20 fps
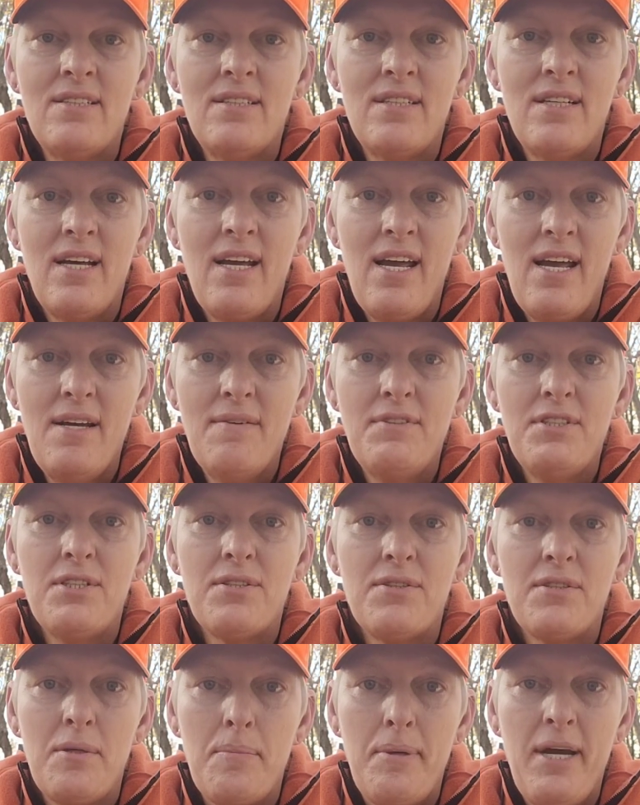the
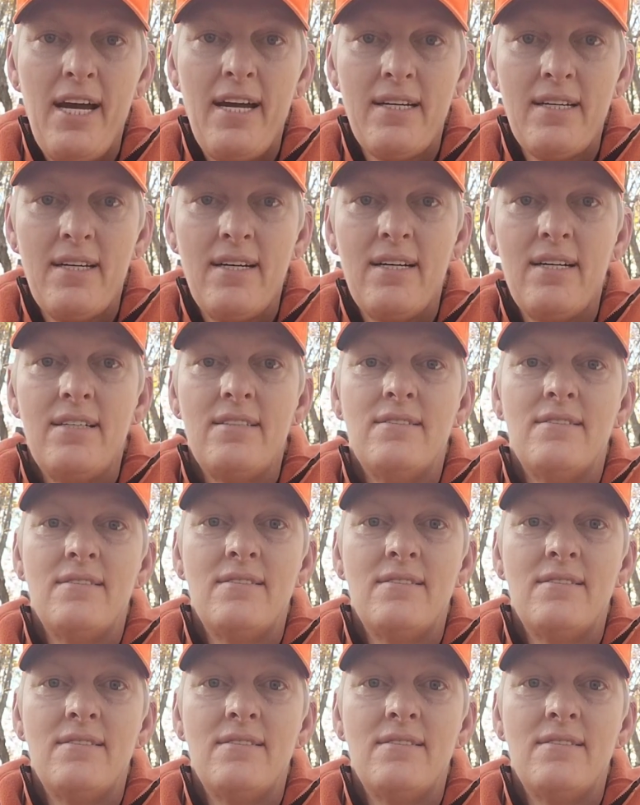heavier the pack got.